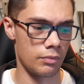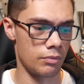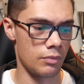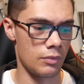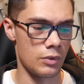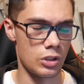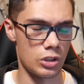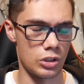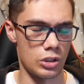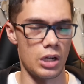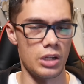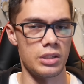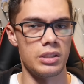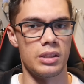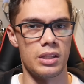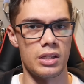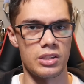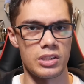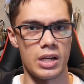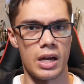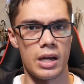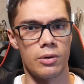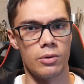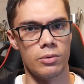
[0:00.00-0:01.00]
starting the
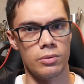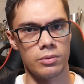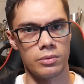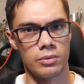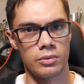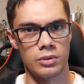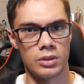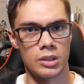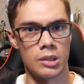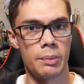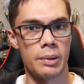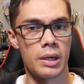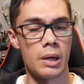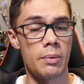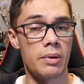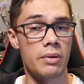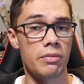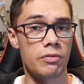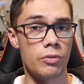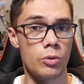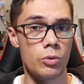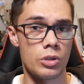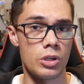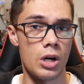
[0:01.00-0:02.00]
channel to becoming
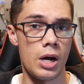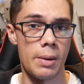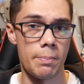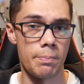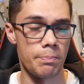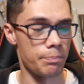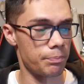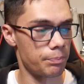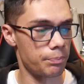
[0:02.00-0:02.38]
full-time.